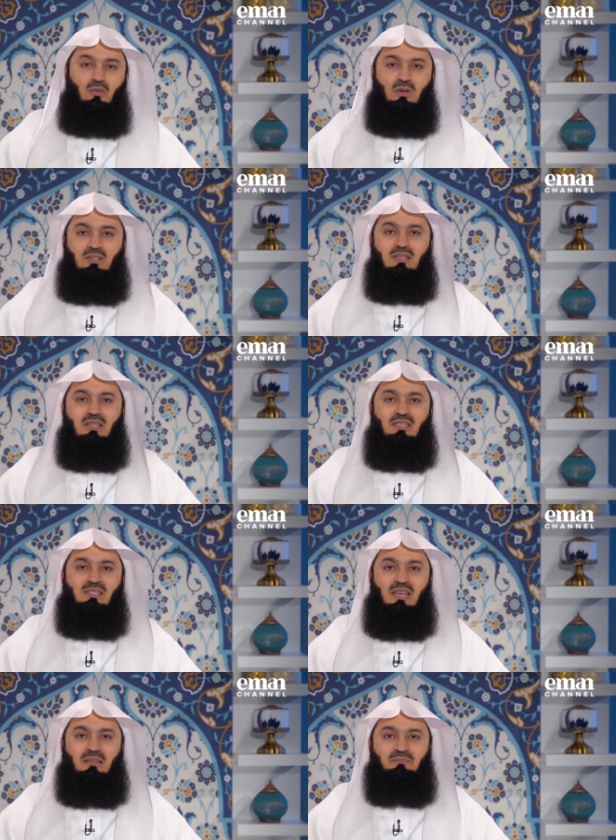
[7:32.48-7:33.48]
What did he
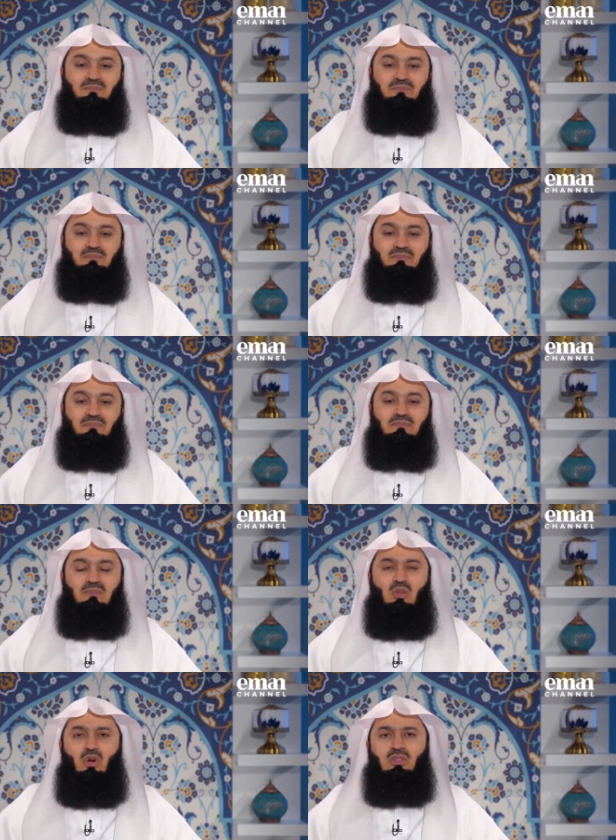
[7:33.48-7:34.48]
say?
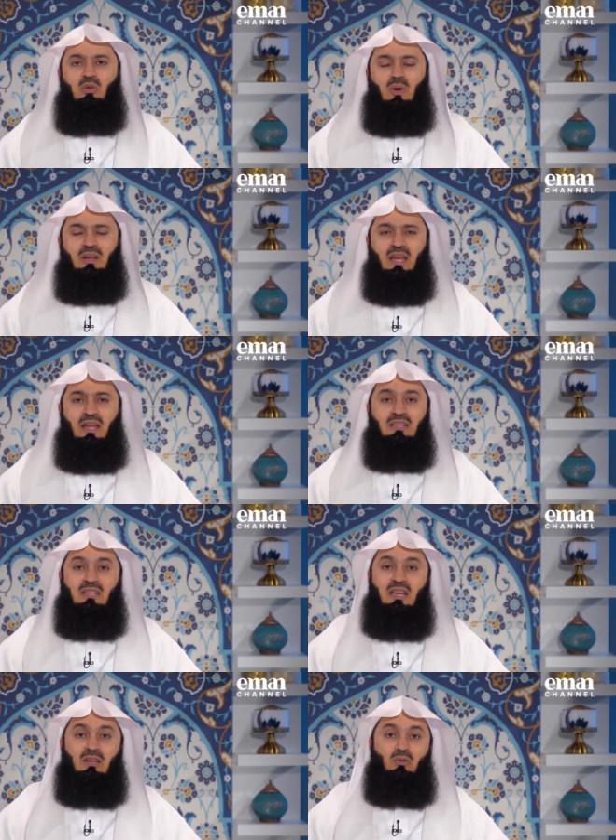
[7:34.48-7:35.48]
On the one hand,
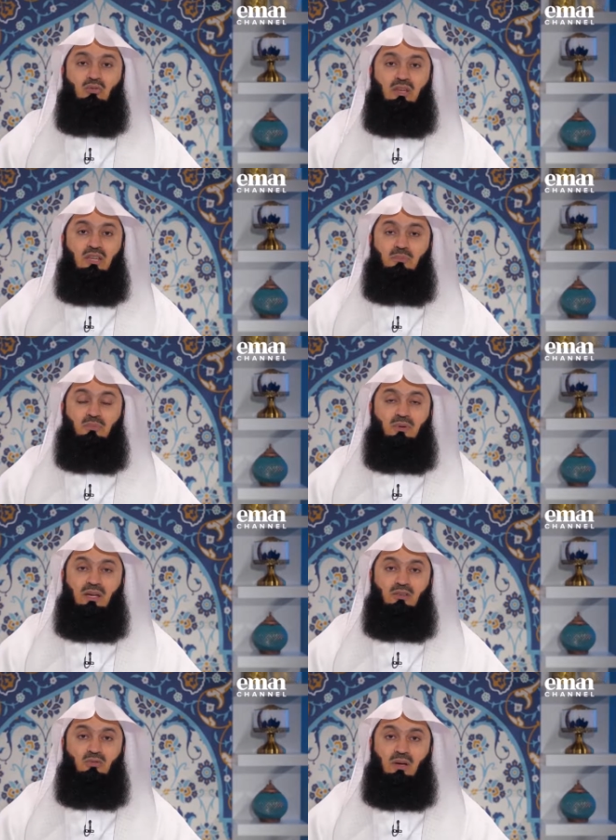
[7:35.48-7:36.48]
he had already
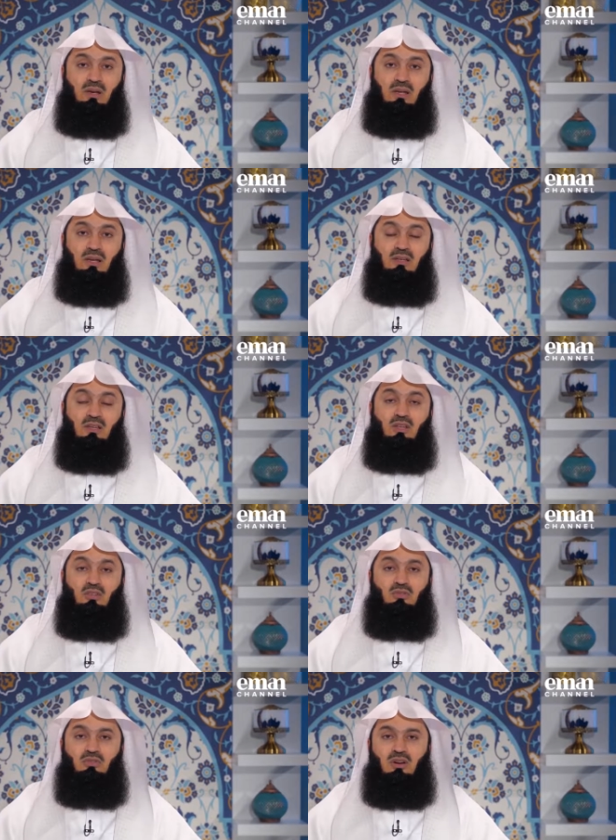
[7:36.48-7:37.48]
prayed to Allah
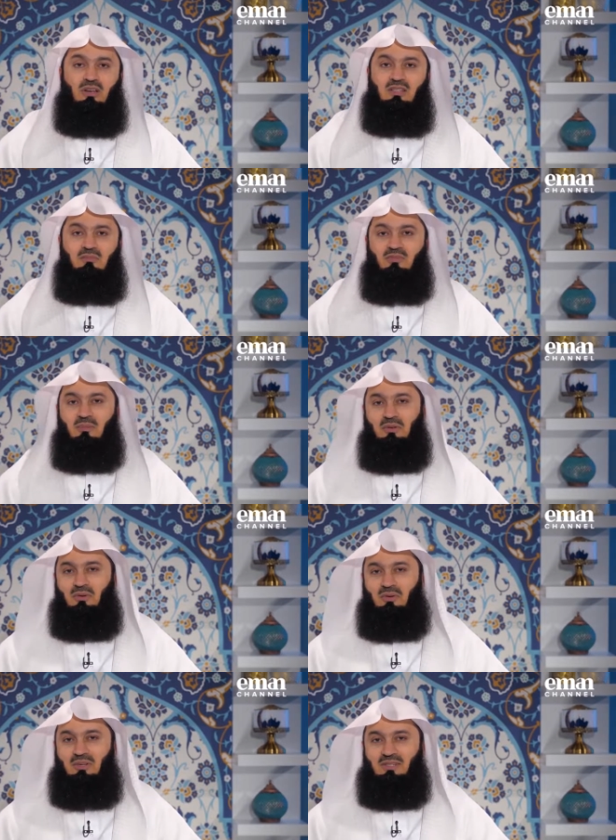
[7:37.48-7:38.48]
to grant him from the
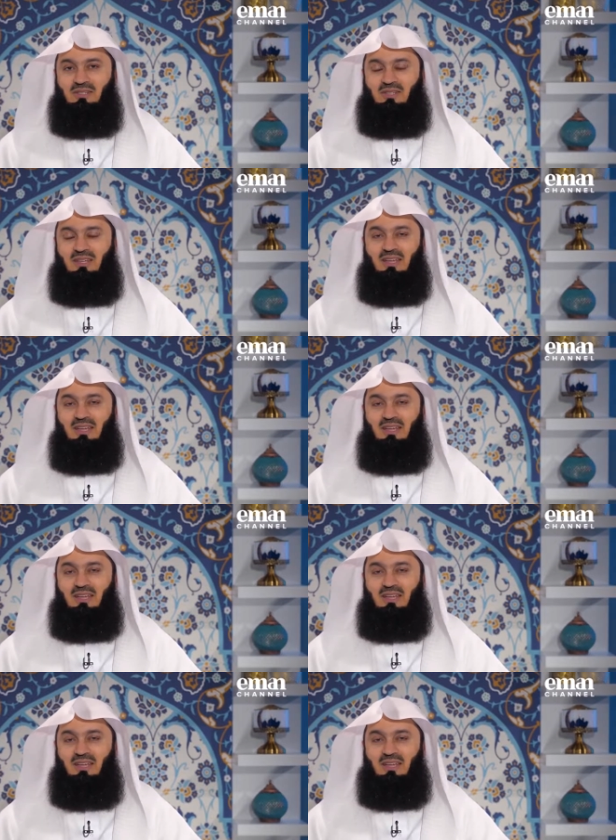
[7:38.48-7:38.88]
goodness.